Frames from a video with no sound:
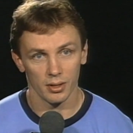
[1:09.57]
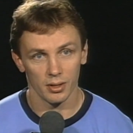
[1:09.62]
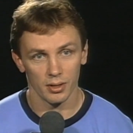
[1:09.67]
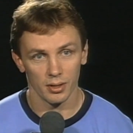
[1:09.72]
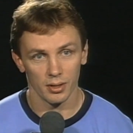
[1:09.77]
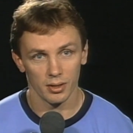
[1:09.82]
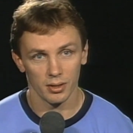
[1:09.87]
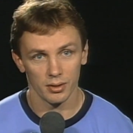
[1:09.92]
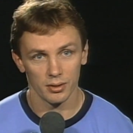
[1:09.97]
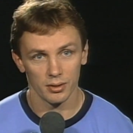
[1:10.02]
he
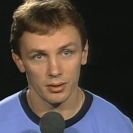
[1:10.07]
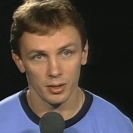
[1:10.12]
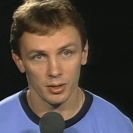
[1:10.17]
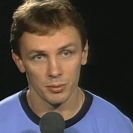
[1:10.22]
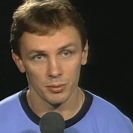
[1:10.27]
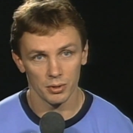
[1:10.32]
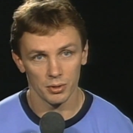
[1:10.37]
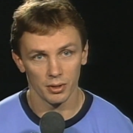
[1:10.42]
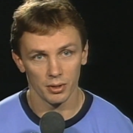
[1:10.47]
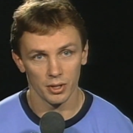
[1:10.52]
said, you know,
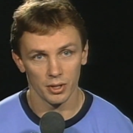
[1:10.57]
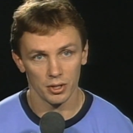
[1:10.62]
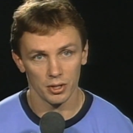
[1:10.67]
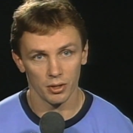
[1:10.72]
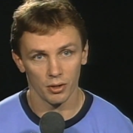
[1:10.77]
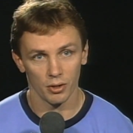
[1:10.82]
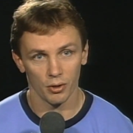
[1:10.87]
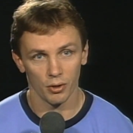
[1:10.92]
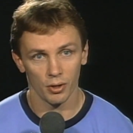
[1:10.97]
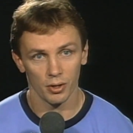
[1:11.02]
he'd like to
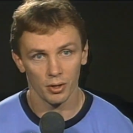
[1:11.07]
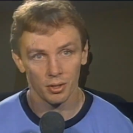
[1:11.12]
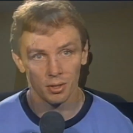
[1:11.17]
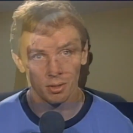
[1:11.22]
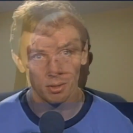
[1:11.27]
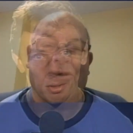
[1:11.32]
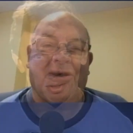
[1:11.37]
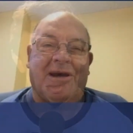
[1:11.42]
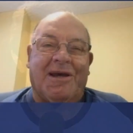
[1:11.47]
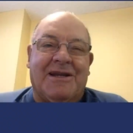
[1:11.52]
come to
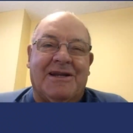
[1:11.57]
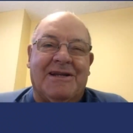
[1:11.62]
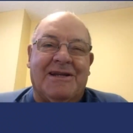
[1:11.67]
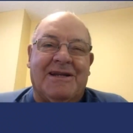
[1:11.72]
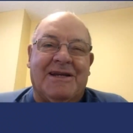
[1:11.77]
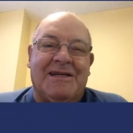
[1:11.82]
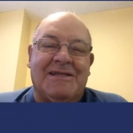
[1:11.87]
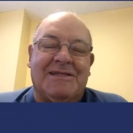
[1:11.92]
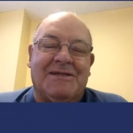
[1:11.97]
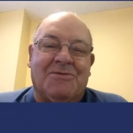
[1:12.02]
Detroit,
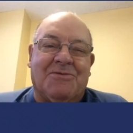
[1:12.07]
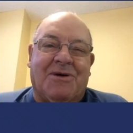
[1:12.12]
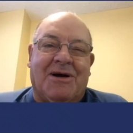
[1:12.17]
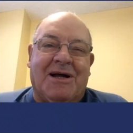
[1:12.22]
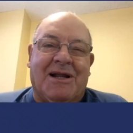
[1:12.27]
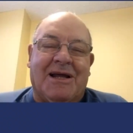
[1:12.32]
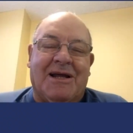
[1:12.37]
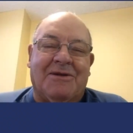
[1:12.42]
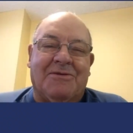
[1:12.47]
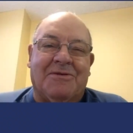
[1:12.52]
and I said,
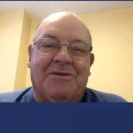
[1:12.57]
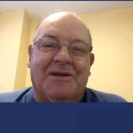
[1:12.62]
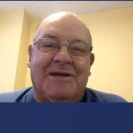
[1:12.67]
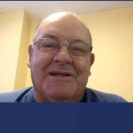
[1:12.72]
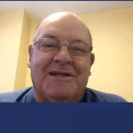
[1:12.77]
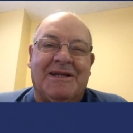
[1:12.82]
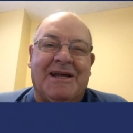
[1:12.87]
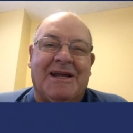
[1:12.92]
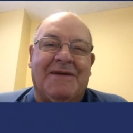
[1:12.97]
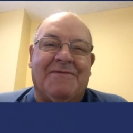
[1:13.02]
well, I don't
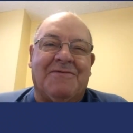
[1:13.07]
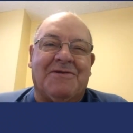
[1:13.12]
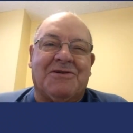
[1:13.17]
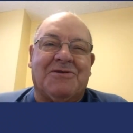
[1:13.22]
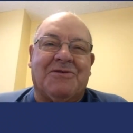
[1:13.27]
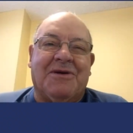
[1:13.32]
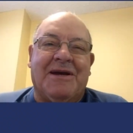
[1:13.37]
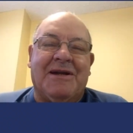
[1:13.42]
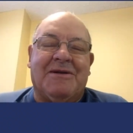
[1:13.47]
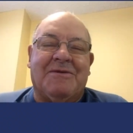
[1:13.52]
think they'd ever
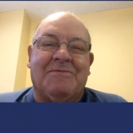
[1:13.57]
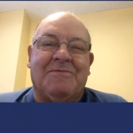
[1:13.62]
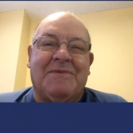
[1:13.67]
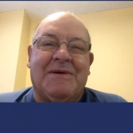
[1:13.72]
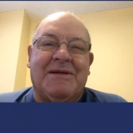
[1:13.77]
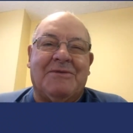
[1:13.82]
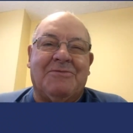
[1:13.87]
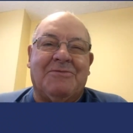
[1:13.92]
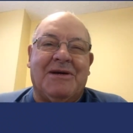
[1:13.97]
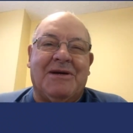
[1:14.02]
trade him.
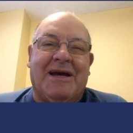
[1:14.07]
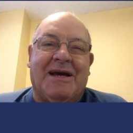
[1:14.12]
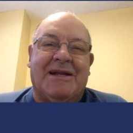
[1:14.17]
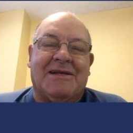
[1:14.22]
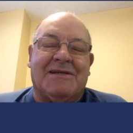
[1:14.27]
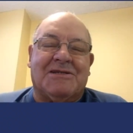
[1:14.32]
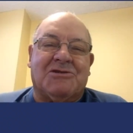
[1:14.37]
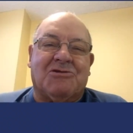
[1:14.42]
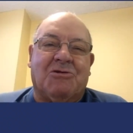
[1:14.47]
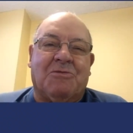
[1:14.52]
But we had
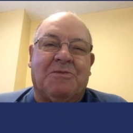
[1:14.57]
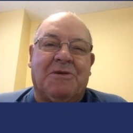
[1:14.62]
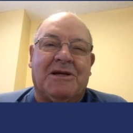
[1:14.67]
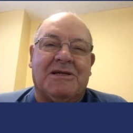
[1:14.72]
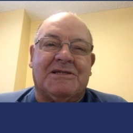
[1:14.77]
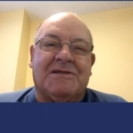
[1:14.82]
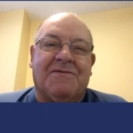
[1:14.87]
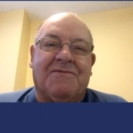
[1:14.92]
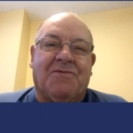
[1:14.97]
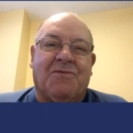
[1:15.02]
a
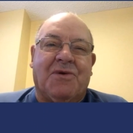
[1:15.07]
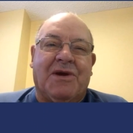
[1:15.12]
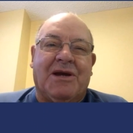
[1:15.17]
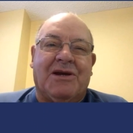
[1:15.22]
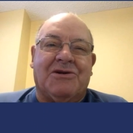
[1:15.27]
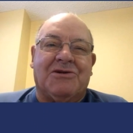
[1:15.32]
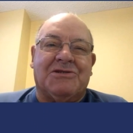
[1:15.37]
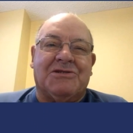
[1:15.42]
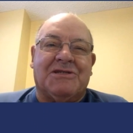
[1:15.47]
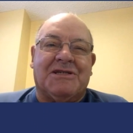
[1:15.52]
surplus of
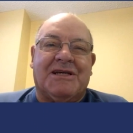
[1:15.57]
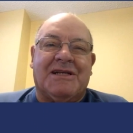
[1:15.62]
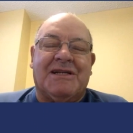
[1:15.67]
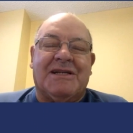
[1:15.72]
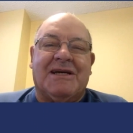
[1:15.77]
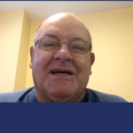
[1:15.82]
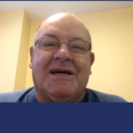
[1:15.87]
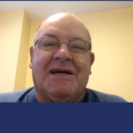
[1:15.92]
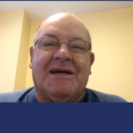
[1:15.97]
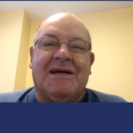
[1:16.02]
wingers,
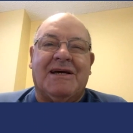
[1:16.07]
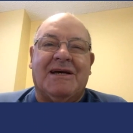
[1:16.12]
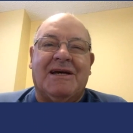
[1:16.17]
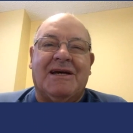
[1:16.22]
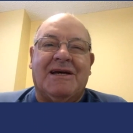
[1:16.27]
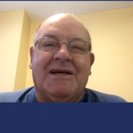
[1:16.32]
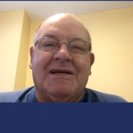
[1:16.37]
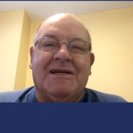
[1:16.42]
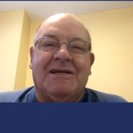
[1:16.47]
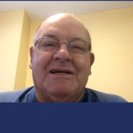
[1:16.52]
and uh,
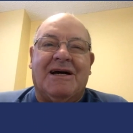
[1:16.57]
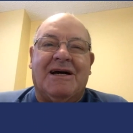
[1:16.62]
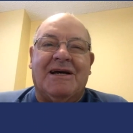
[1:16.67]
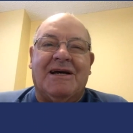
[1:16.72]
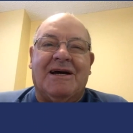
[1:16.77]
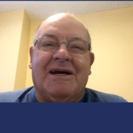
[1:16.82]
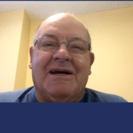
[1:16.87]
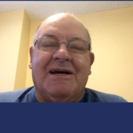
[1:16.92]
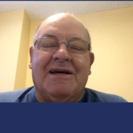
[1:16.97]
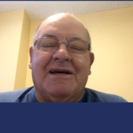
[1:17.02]
I
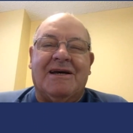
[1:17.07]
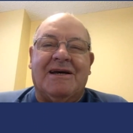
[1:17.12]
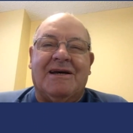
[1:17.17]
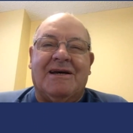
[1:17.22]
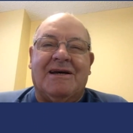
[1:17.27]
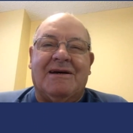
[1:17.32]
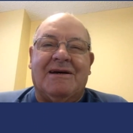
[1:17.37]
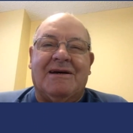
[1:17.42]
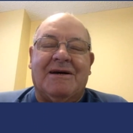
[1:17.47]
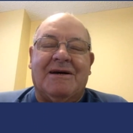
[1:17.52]
I,
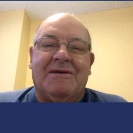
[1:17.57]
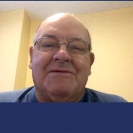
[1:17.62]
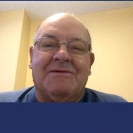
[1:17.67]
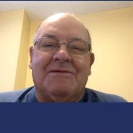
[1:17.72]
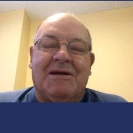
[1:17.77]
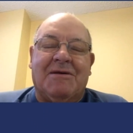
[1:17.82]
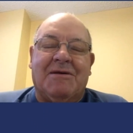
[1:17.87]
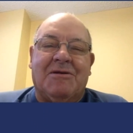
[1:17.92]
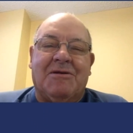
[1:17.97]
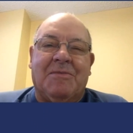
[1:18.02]
uh, I, was
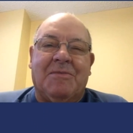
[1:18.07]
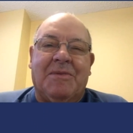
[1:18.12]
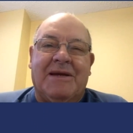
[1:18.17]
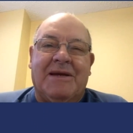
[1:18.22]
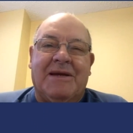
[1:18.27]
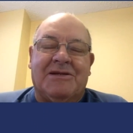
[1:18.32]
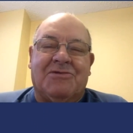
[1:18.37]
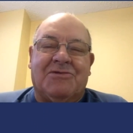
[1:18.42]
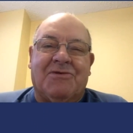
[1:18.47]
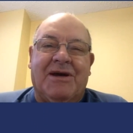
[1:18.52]
able to make
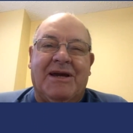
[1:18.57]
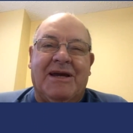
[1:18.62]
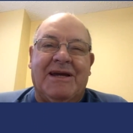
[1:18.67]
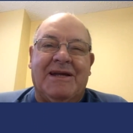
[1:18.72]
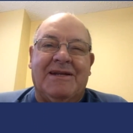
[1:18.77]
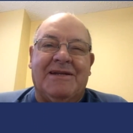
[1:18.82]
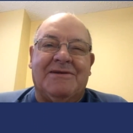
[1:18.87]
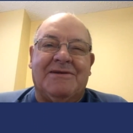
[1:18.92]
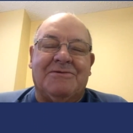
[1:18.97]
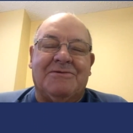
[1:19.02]
the
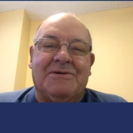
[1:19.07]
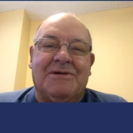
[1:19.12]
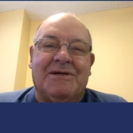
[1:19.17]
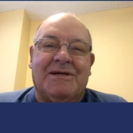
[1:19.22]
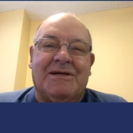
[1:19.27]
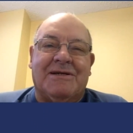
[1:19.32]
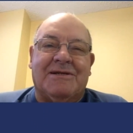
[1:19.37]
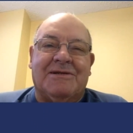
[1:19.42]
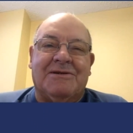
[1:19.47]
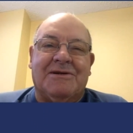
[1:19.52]
trade
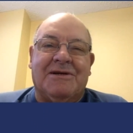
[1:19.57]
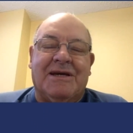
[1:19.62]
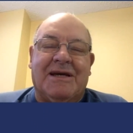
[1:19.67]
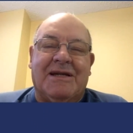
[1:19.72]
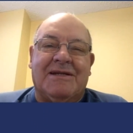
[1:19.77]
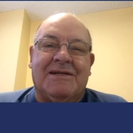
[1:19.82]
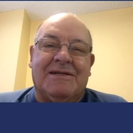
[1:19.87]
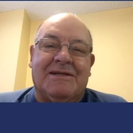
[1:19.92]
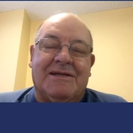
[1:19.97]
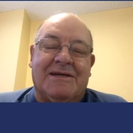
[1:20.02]
to uh, to
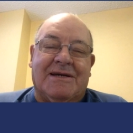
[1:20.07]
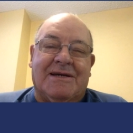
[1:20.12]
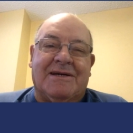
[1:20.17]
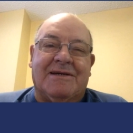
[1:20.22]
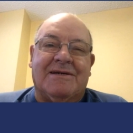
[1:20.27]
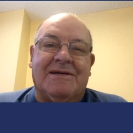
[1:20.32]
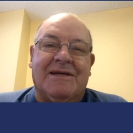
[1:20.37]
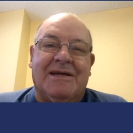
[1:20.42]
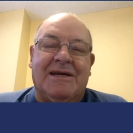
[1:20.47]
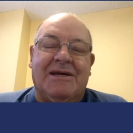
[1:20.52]
get
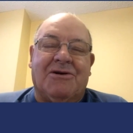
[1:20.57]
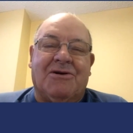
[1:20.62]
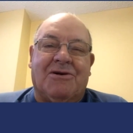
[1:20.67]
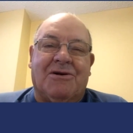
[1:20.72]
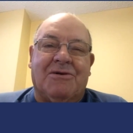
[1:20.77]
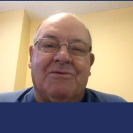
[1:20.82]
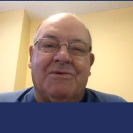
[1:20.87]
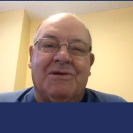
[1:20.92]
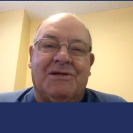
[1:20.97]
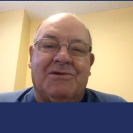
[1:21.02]
uh,
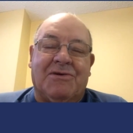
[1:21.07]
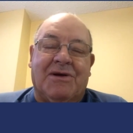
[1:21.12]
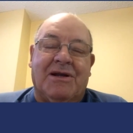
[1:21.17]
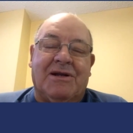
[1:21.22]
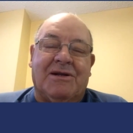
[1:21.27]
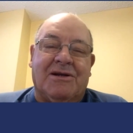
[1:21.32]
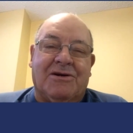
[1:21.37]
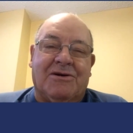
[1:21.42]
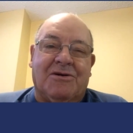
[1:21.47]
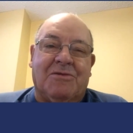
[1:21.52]
Igor. We
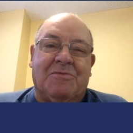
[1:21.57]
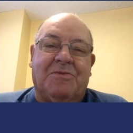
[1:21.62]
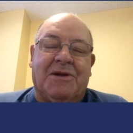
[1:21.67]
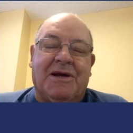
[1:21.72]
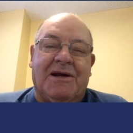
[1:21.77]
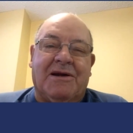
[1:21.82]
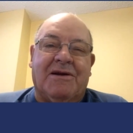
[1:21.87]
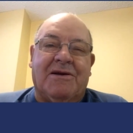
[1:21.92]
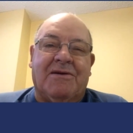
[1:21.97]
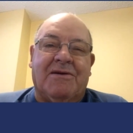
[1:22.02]
traded a good
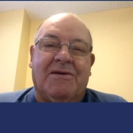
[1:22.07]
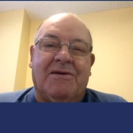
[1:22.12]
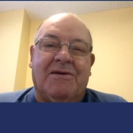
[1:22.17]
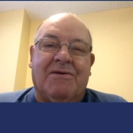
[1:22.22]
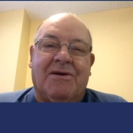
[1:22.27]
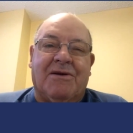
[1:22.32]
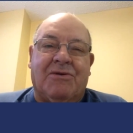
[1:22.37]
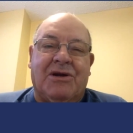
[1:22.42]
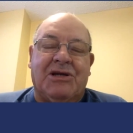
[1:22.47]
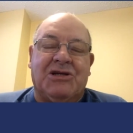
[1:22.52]
player,
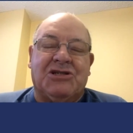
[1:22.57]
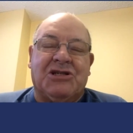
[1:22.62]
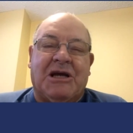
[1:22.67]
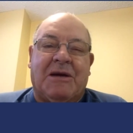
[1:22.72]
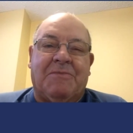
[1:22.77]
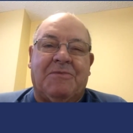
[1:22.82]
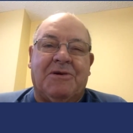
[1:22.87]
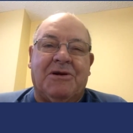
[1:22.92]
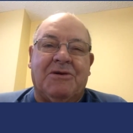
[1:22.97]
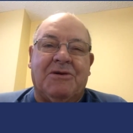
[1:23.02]
uh, Ray
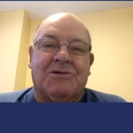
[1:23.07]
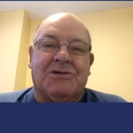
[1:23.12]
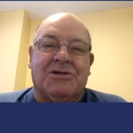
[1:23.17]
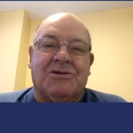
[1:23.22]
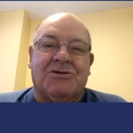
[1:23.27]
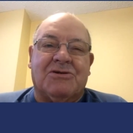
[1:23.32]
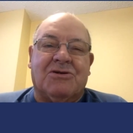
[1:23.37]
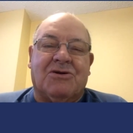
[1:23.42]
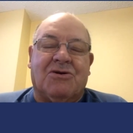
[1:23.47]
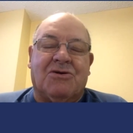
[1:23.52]
Sheppard. He was a
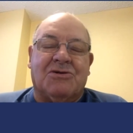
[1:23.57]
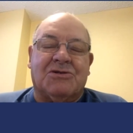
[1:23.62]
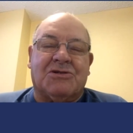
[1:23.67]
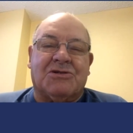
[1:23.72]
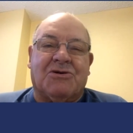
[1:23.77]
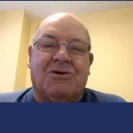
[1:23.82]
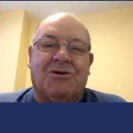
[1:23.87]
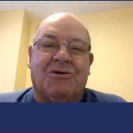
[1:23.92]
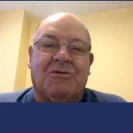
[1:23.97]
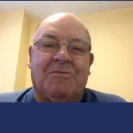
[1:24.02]
good goal
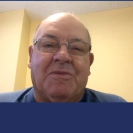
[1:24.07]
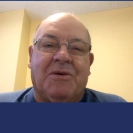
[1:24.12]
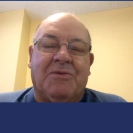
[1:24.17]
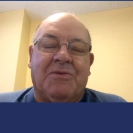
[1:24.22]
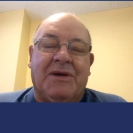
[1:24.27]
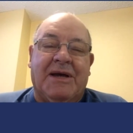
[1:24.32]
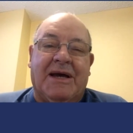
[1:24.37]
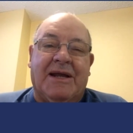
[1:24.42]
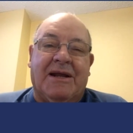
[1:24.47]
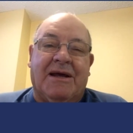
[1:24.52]
scorer, but
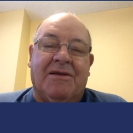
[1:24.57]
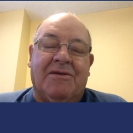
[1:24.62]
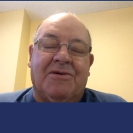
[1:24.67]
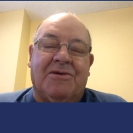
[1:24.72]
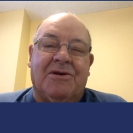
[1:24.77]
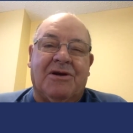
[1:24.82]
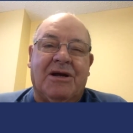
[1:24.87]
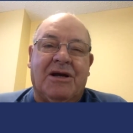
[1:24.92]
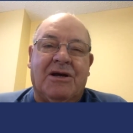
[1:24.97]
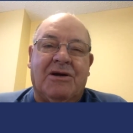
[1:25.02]
we had
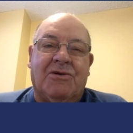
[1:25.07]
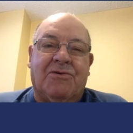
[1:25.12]
other